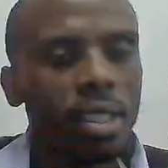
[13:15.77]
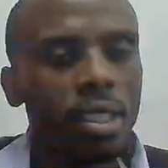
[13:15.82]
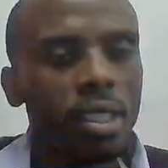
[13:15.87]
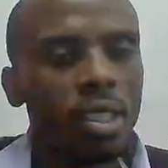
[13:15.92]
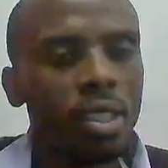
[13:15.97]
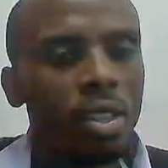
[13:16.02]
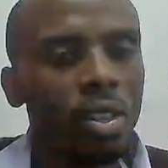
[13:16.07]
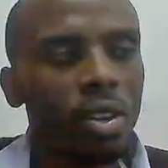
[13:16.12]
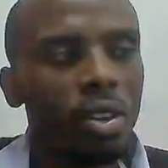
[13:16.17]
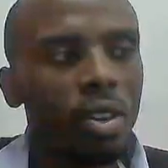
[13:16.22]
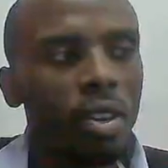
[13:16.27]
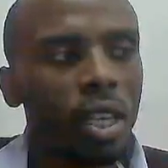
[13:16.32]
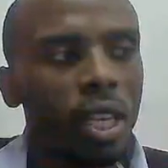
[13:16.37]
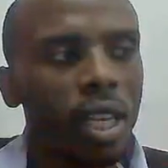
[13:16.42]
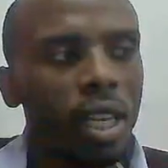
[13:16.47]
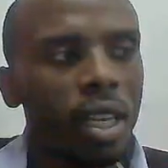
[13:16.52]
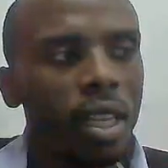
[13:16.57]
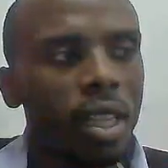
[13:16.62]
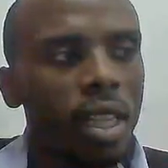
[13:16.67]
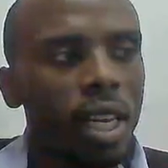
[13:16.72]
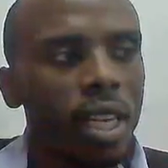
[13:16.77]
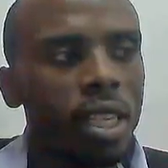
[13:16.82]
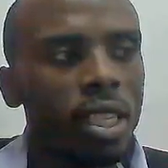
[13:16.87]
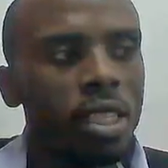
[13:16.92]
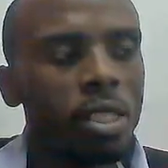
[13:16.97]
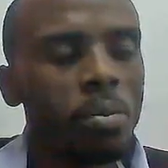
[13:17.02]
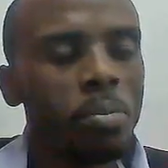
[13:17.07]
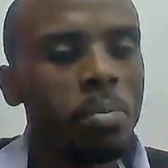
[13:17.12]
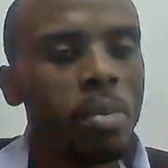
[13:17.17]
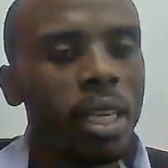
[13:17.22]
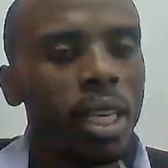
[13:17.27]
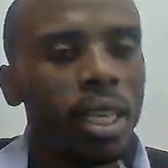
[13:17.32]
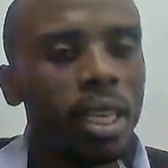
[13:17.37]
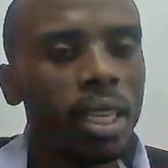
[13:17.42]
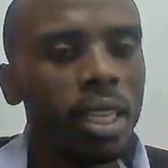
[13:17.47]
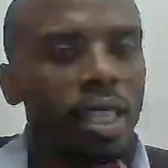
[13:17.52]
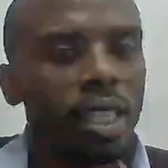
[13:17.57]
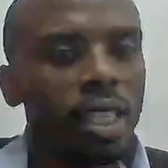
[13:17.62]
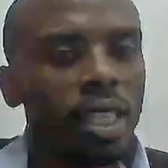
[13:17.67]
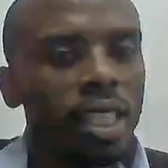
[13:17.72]
Okay, that is make
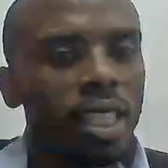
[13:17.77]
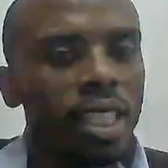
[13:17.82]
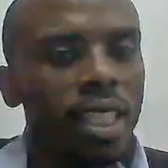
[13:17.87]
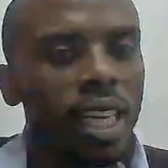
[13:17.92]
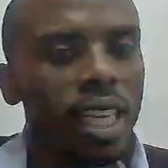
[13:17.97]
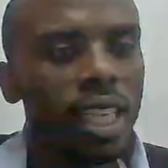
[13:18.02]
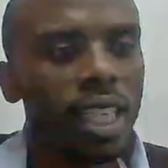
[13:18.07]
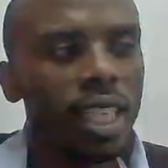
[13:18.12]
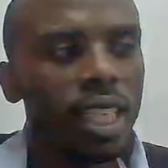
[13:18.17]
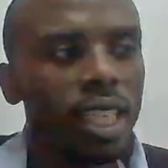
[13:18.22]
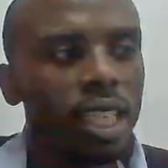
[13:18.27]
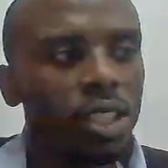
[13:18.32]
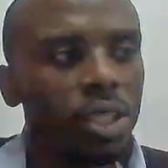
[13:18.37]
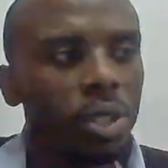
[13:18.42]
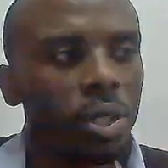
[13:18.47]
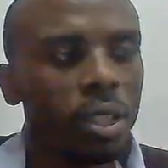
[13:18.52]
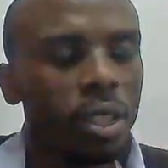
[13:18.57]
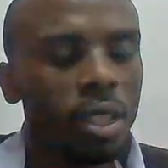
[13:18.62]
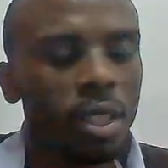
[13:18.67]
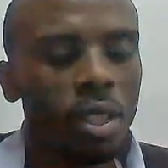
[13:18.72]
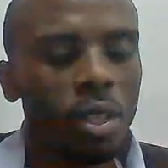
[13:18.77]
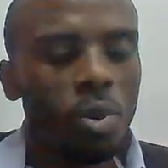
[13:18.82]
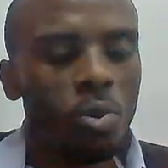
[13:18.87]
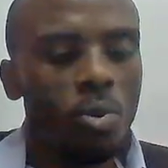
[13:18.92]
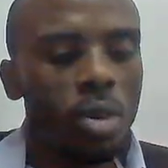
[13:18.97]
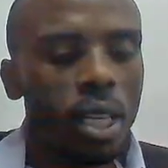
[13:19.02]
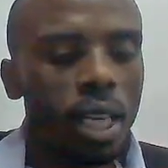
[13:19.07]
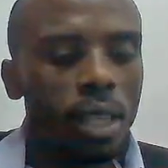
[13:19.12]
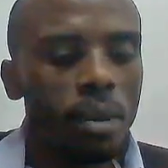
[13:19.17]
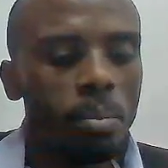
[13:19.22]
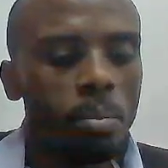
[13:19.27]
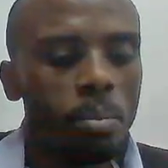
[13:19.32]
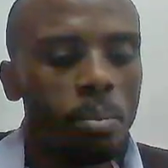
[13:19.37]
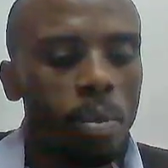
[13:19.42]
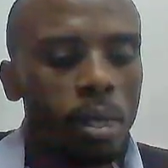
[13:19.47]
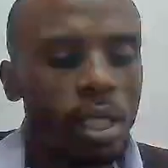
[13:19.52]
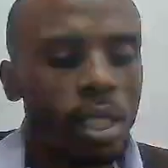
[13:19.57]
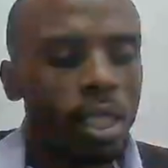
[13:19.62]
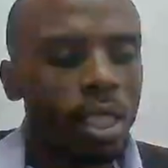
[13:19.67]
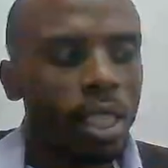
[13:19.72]
directory. We can create
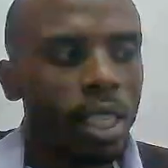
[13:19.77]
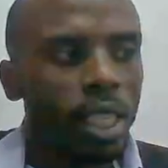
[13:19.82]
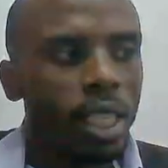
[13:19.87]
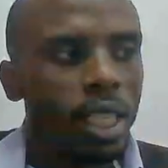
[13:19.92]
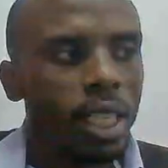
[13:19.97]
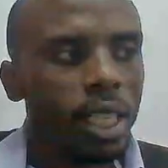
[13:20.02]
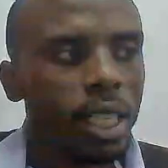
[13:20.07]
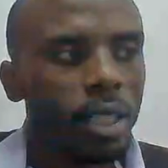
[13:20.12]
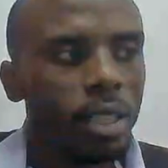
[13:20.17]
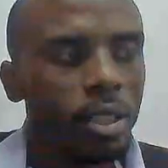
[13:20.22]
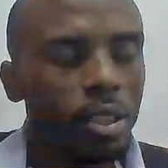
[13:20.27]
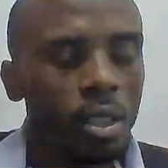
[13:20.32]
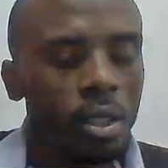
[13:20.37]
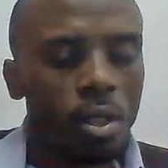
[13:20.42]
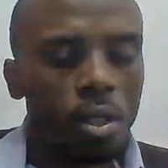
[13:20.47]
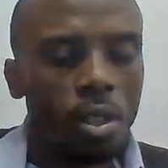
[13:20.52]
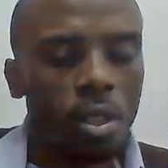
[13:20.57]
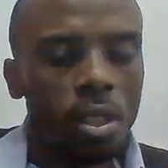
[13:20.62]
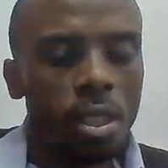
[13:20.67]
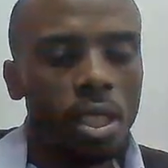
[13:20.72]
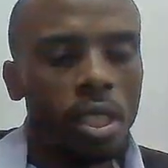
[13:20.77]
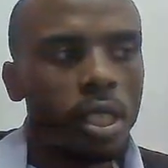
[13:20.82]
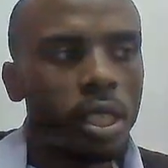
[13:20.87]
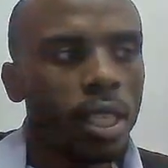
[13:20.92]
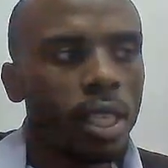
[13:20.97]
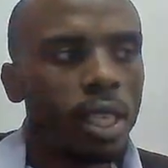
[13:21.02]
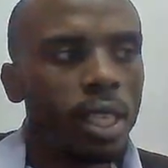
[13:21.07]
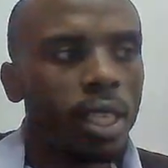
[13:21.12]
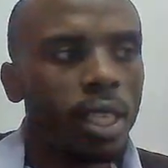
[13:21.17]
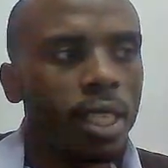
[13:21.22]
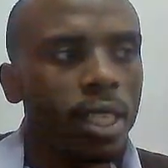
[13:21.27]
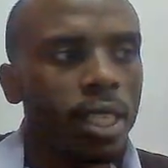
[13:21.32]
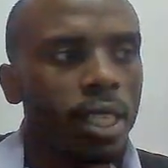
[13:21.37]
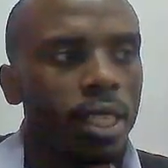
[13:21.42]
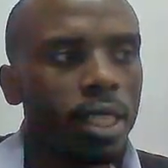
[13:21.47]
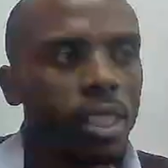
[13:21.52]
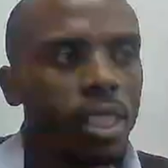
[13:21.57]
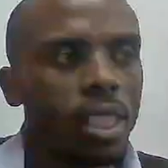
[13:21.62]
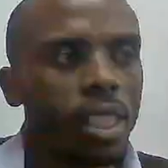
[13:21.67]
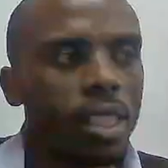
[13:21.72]
a directory called
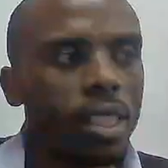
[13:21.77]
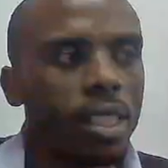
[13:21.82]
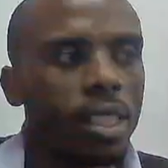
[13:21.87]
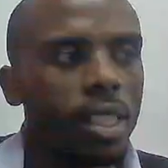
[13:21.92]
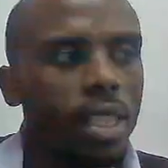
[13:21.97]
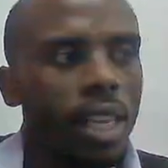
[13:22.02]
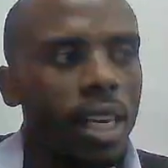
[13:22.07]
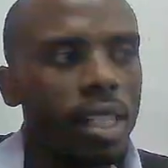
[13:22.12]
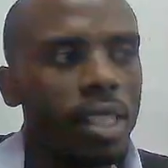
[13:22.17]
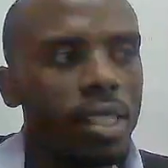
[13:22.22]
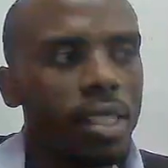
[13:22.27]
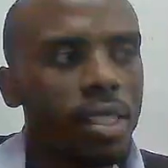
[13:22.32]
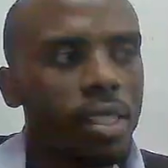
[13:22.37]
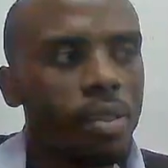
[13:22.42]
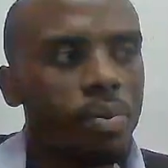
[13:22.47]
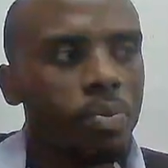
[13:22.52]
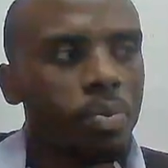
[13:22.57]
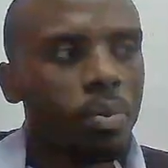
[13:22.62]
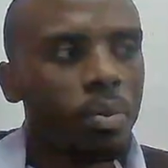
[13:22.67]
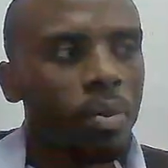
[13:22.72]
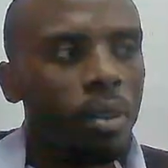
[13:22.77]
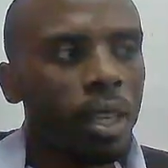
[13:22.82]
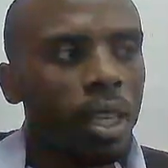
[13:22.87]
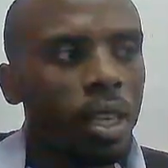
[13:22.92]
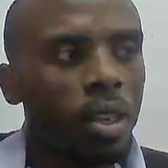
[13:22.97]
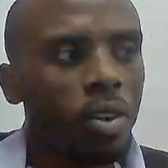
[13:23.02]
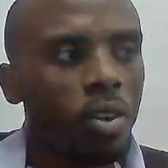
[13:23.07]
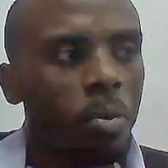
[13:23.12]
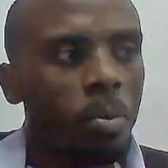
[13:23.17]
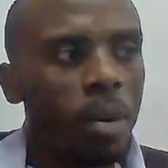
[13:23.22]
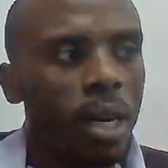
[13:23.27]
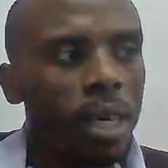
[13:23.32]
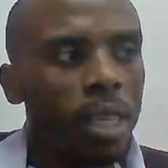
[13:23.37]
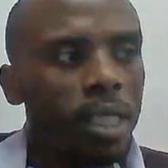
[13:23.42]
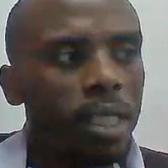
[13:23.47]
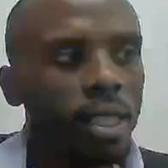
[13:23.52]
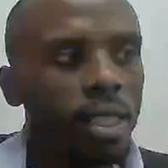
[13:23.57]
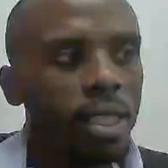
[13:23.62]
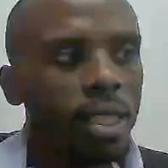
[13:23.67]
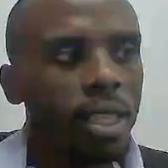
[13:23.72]
test. That is command,
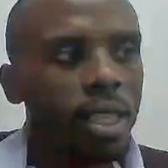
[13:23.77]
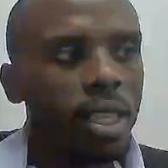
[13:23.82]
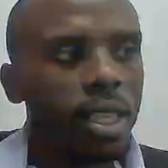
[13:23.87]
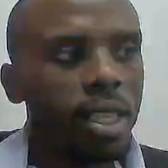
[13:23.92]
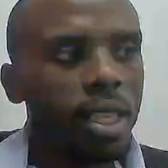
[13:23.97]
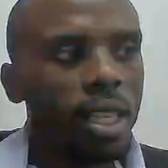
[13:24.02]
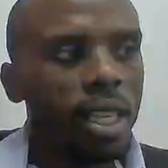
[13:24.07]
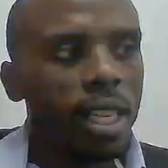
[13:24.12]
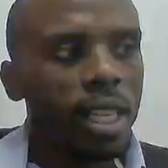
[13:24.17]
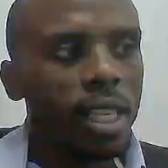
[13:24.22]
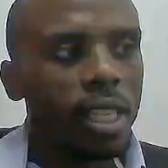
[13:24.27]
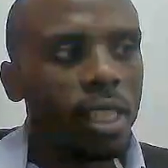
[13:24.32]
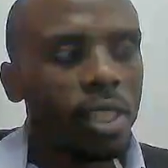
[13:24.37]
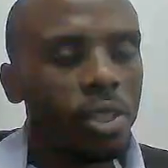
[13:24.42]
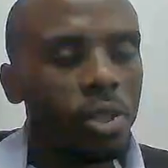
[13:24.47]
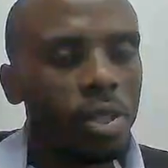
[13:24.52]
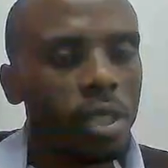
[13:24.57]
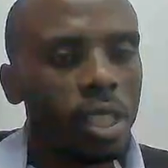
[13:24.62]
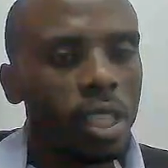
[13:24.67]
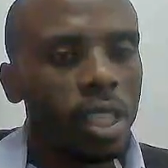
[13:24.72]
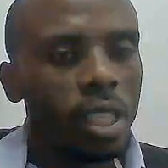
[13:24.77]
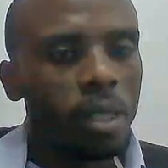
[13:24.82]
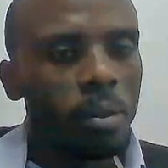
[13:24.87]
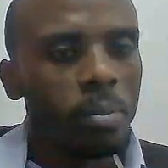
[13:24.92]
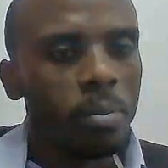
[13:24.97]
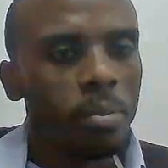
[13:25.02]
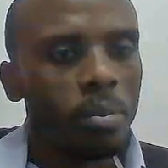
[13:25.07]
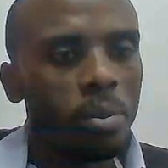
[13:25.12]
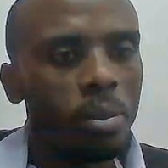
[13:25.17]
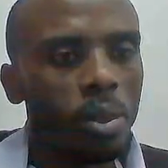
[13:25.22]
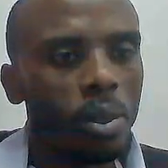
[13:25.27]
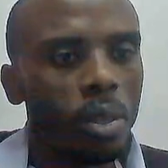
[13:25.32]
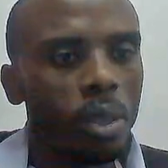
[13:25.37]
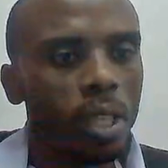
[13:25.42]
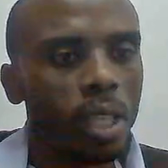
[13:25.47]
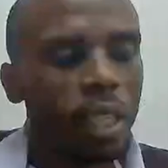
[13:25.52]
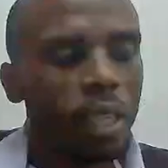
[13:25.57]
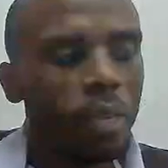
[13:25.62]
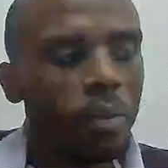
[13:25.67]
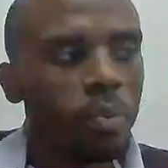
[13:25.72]
then the directory name. Okay,
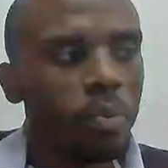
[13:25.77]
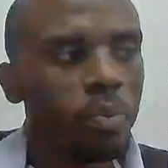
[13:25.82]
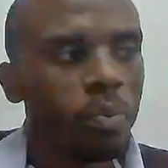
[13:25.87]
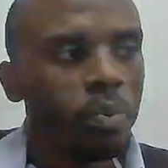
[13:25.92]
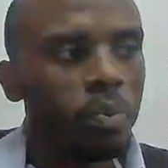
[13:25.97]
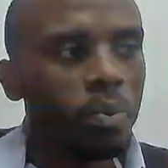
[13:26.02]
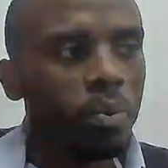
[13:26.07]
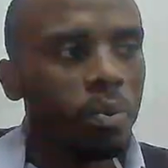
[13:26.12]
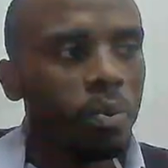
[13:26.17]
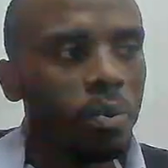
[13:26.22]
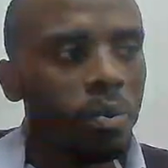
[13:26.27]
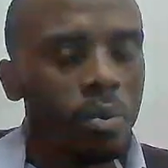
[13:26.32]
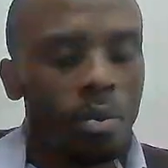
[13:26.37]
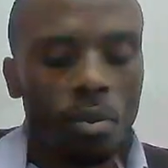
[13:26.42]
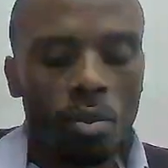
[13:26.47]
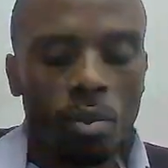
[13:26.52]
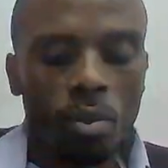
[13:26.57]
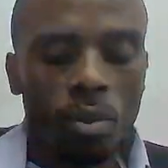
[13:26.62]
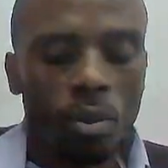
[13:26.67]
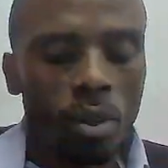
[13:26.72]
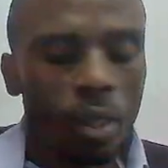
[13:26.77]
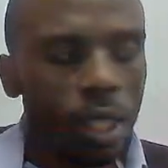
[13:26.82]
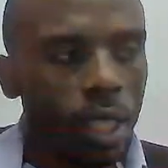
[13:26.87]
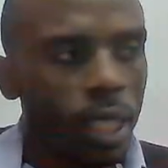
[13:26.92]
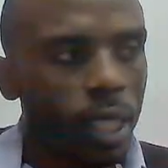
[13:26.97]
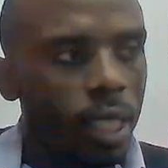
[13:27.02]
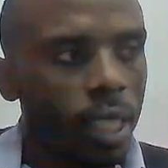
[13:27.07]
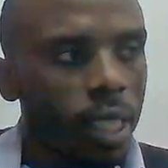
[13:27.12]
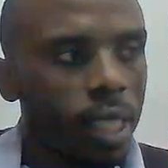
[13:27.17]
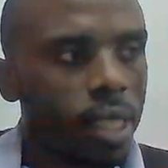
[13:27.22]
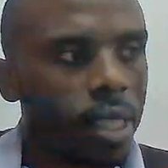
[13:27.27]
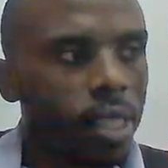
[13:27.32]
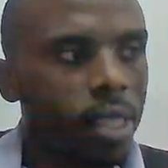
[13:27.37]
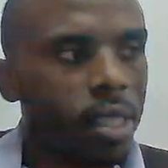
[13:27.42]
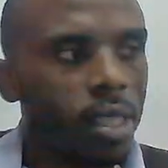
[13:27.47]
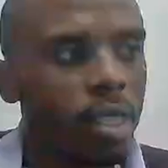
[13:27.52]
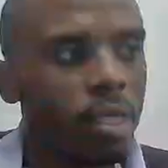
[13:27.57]
let's see.